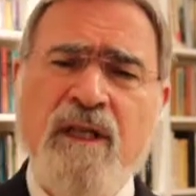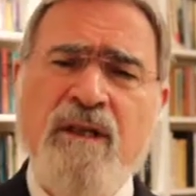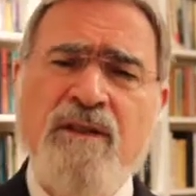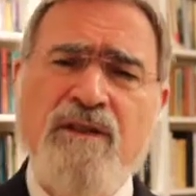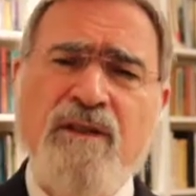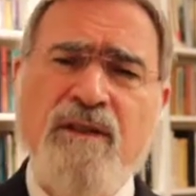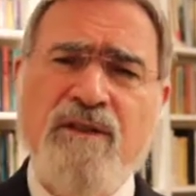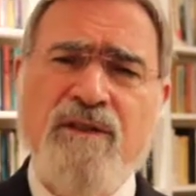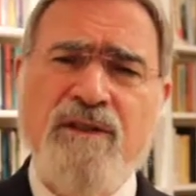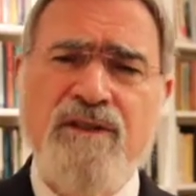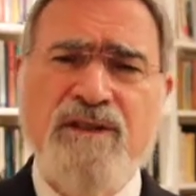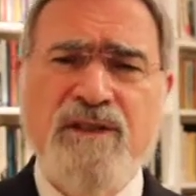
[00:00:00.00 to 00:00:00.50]
to
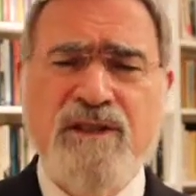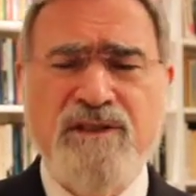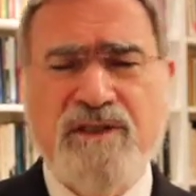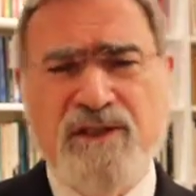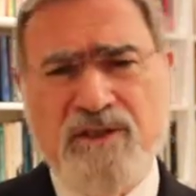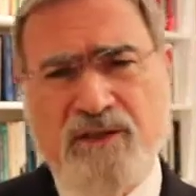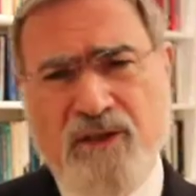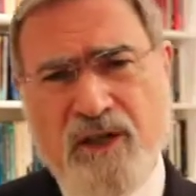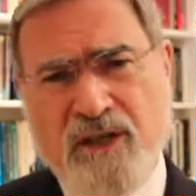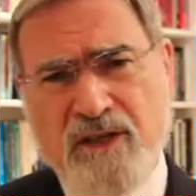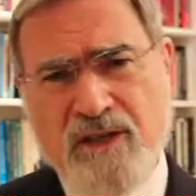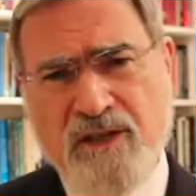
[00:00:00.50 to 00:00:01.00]
the
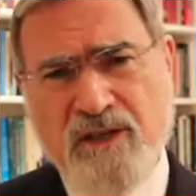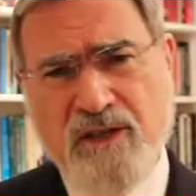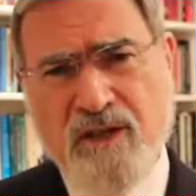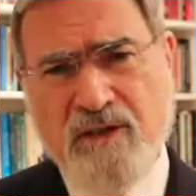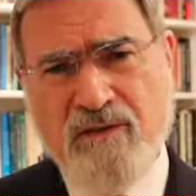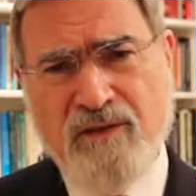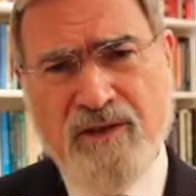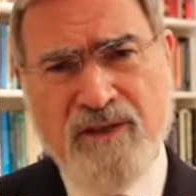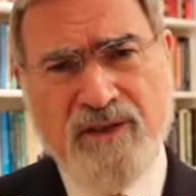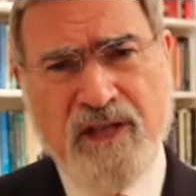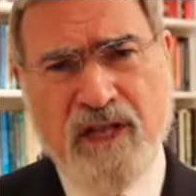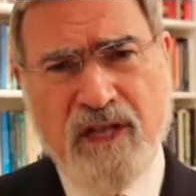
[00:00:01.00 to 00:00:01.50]
destruction
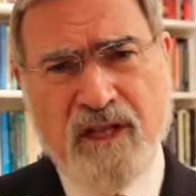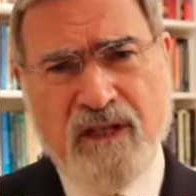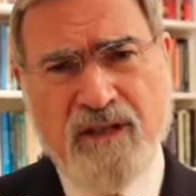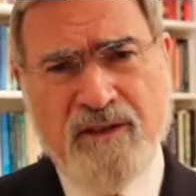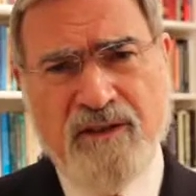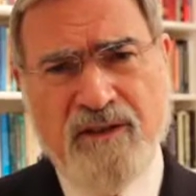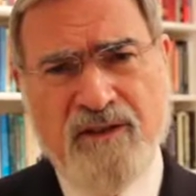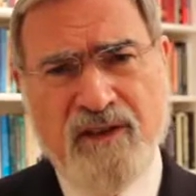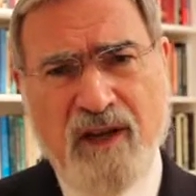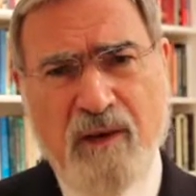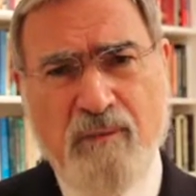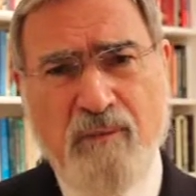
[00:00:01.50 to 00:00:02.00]
of the
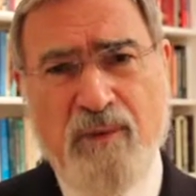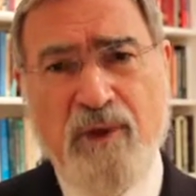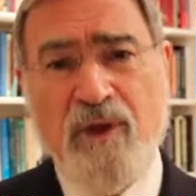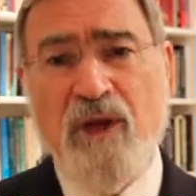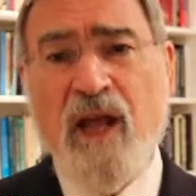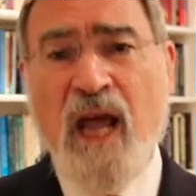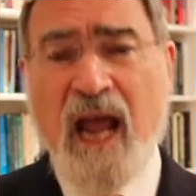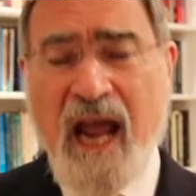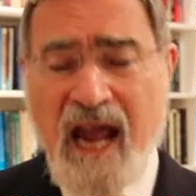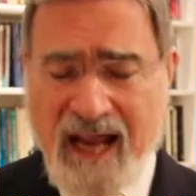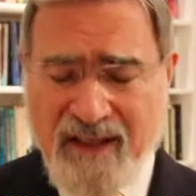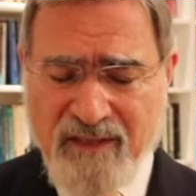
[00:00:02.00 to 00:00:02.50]
Second Temple
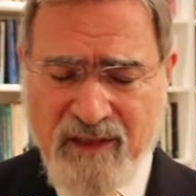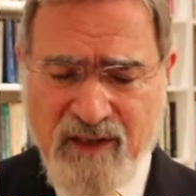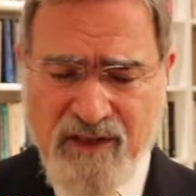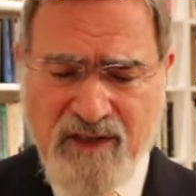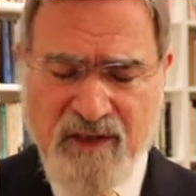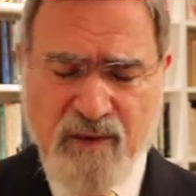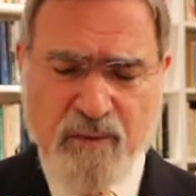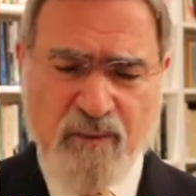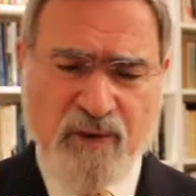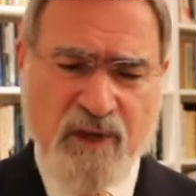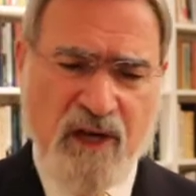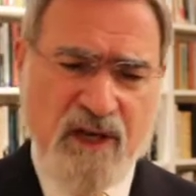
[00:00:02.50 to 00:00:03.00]
and the
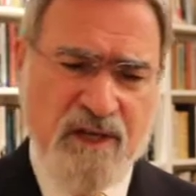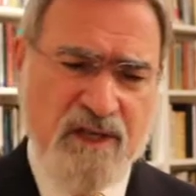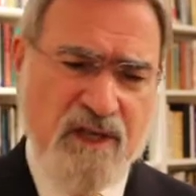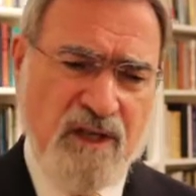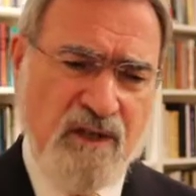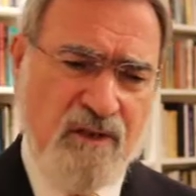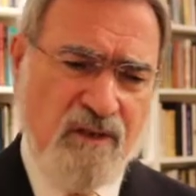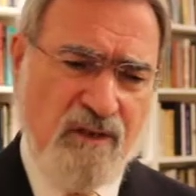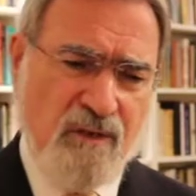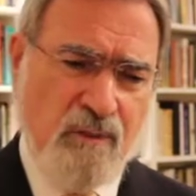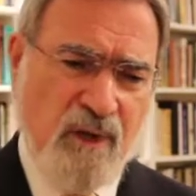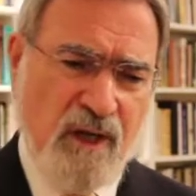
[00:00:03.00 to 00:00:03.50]
suppression
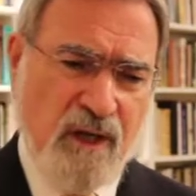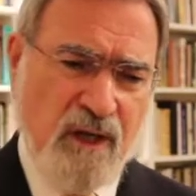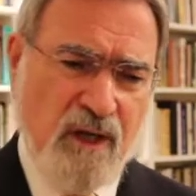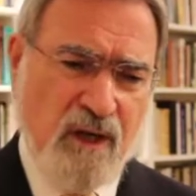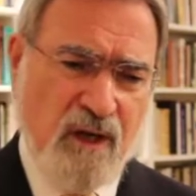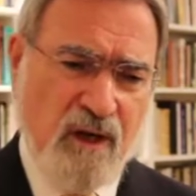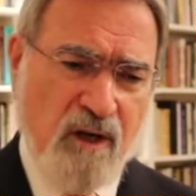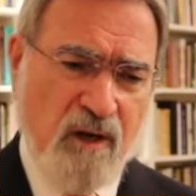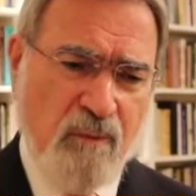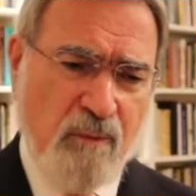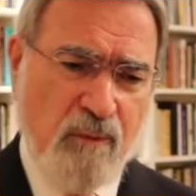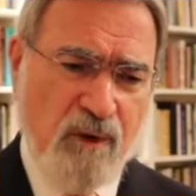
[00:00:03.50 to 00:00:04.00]
of the Bar
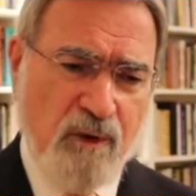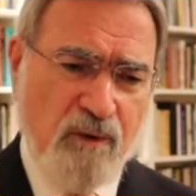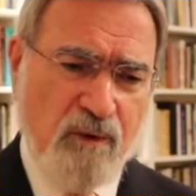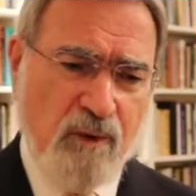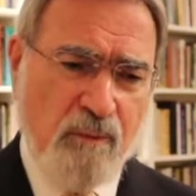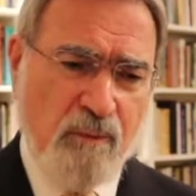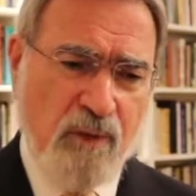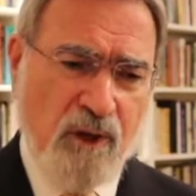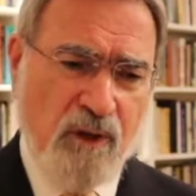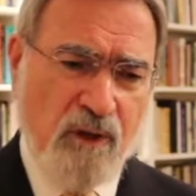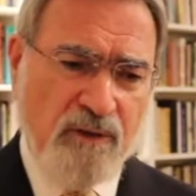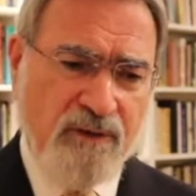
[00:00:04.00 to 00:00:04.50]
Kokhba
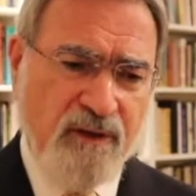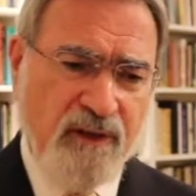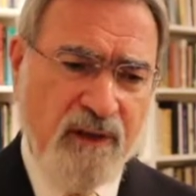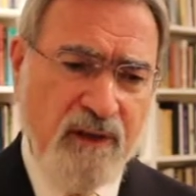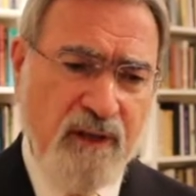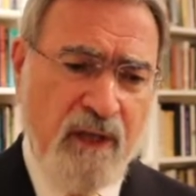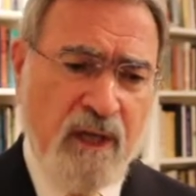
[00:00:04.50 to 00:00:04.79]
revolt.